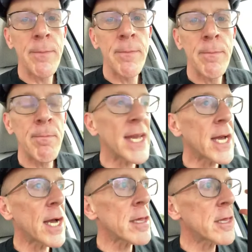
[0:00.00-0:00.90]

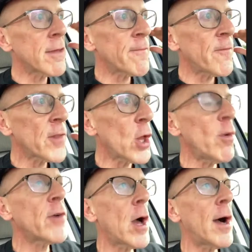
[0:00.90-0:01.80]
because the flow of
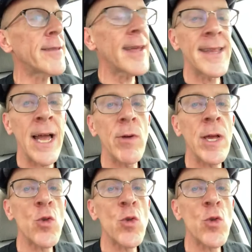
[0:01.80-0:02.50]
content now is